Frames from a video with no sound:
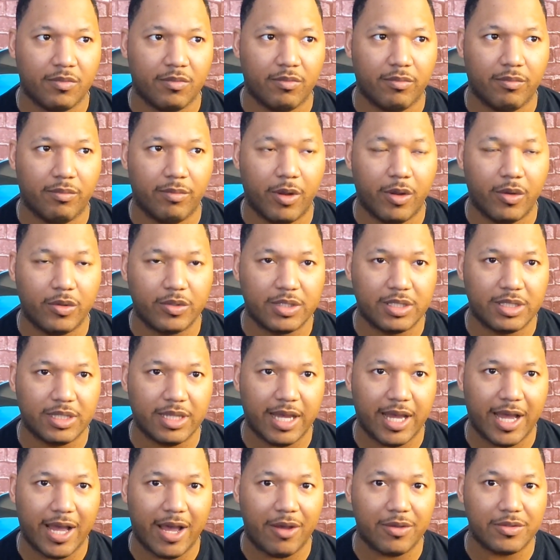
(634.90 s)
most of
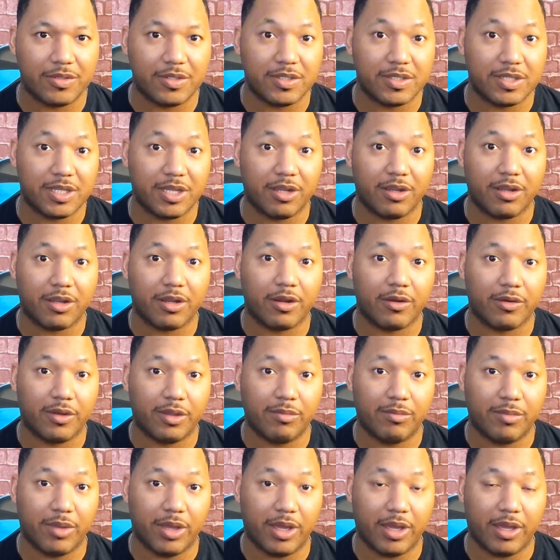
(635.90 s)
the houses here in
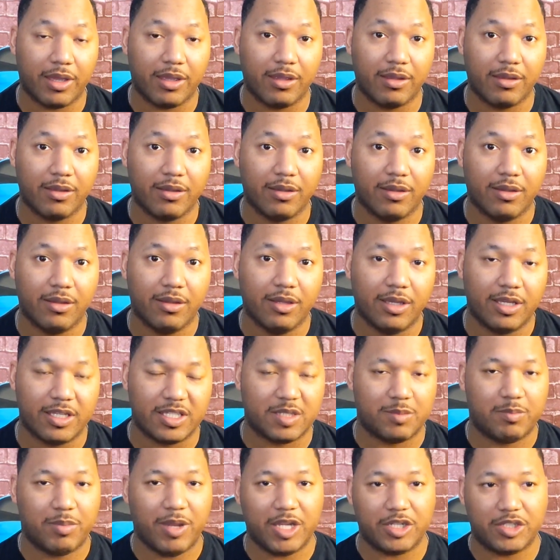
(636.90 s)
Green Bay,
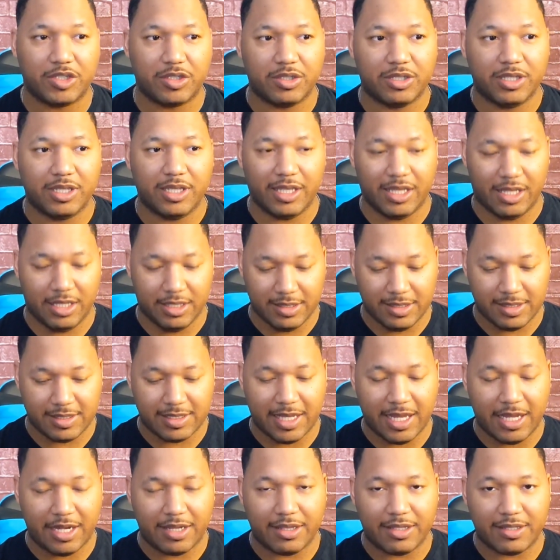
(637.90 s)
especially
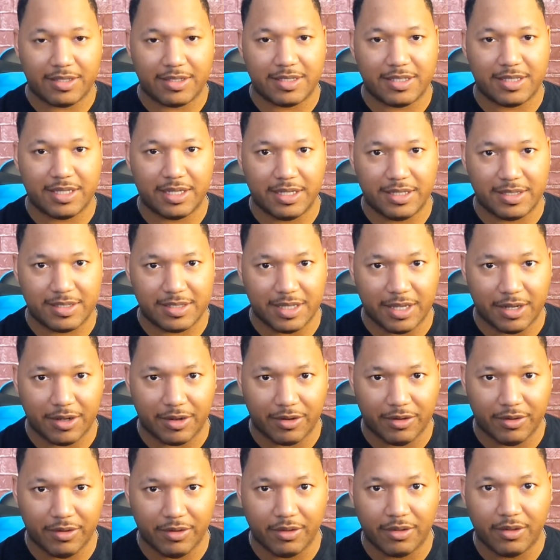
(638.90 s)
inside of the city
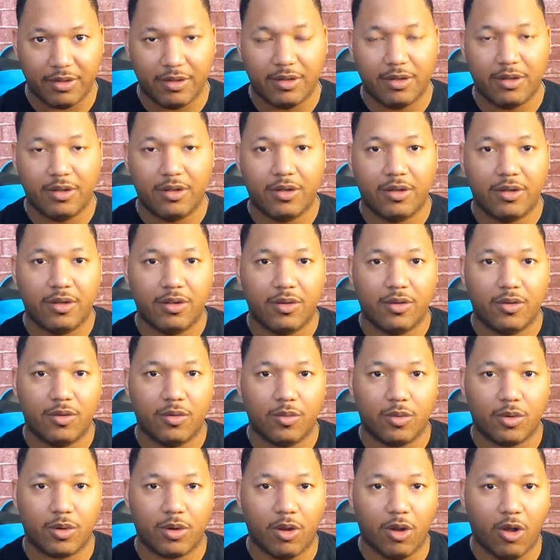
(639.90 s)
center,
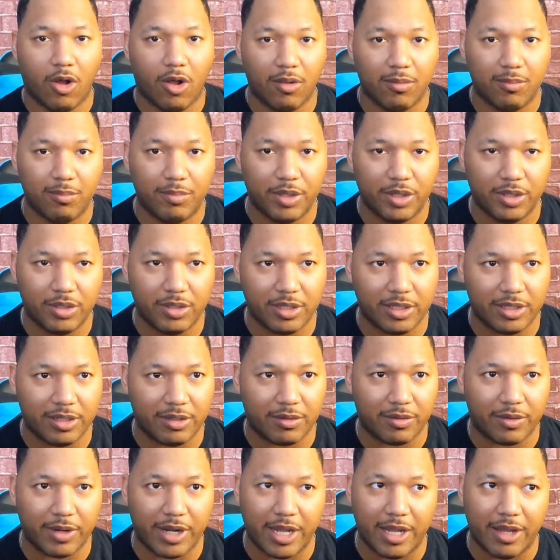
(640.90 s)
were all built in
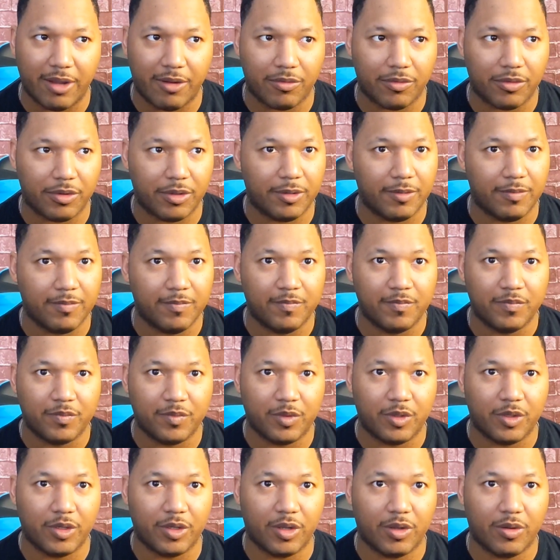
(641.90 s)
around,
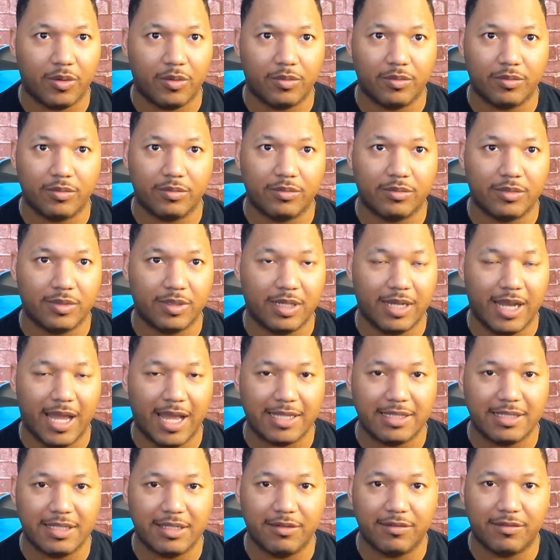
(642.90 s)

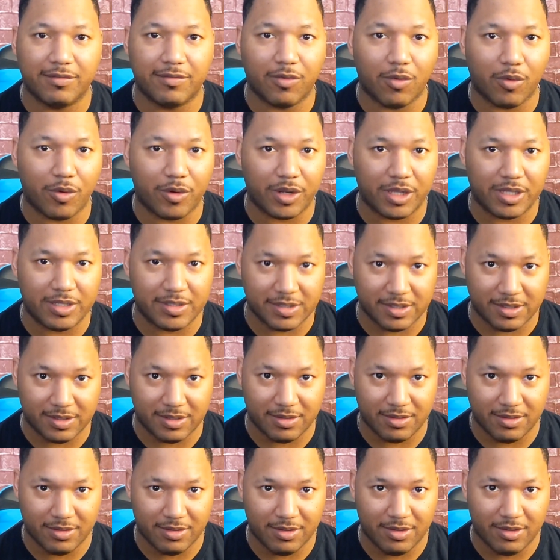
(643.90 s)
1940s
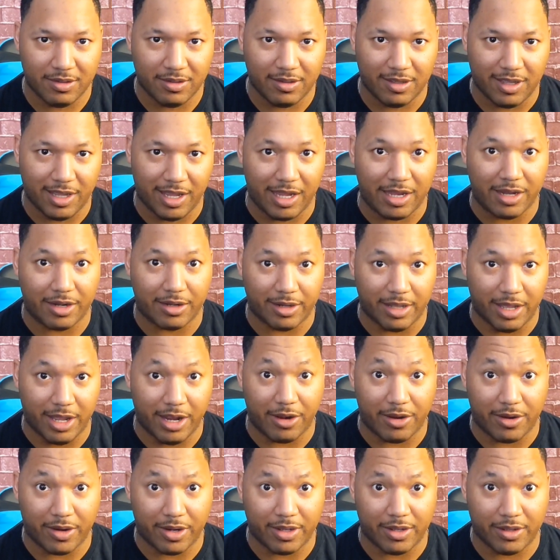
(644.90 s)

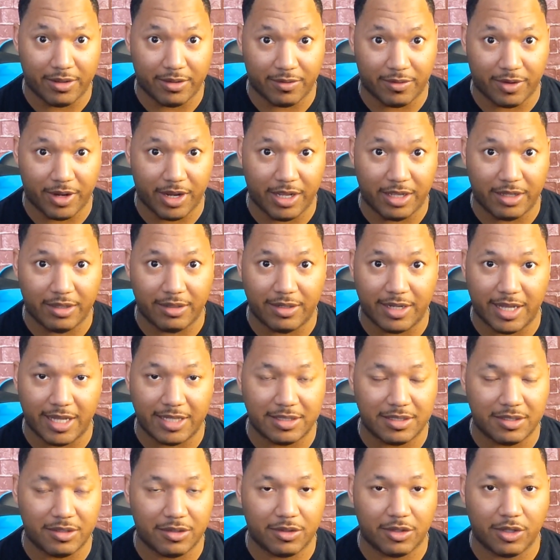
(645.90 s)
era, right?
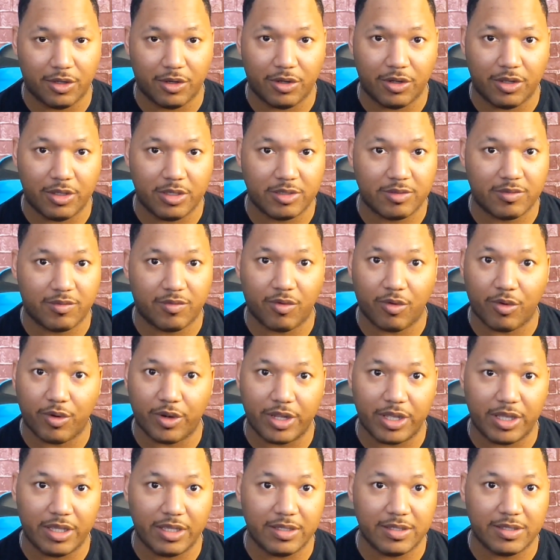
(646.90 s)
1930s,
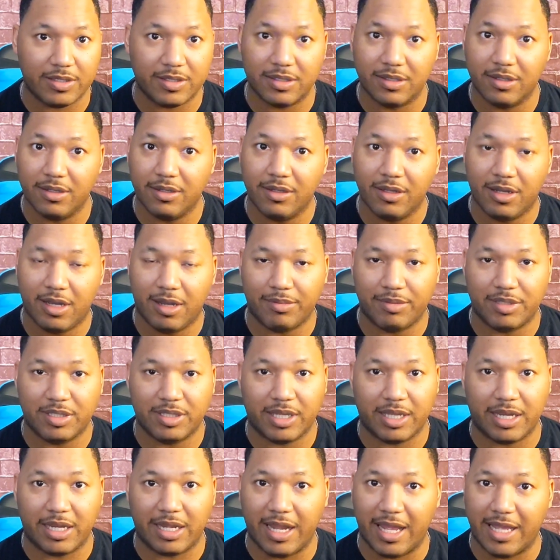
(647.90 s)
40s, up to
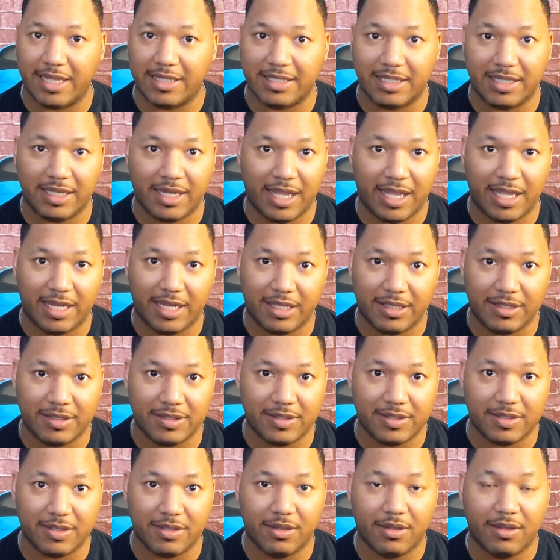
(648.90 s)
like
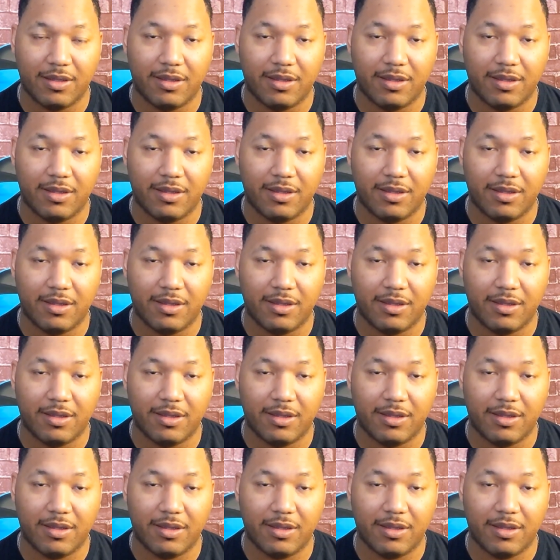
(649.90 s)
1980s.